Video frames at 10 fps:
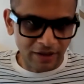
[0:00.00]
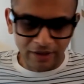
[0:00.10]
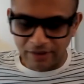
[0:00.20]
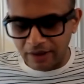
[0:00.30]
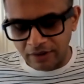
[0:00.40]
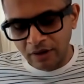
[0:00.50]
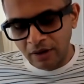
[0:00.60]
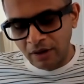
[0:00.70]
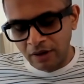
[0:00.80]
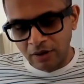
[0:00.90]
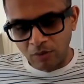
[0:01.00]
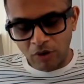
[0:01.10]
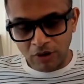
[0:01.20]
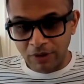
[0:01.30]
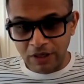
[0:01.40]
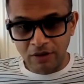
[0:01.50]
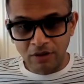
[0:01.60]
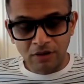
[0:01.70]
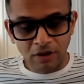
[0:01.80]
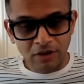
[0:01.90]
Like that. What
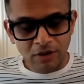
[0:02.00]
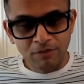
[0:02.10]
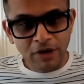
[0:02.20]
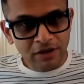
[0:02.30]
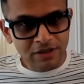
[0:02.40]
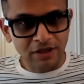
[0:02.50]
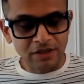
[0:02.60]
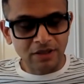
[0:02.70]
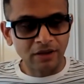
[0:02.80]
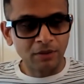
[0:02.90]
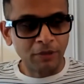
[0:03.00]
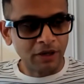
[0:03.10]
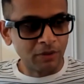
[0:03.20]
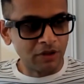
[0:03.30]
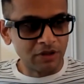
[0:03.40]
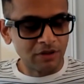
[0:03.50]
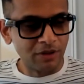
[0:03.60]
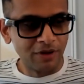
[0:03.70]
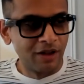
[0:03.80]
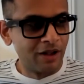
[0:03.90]
we got tremendously excited by
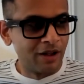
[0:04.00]
was,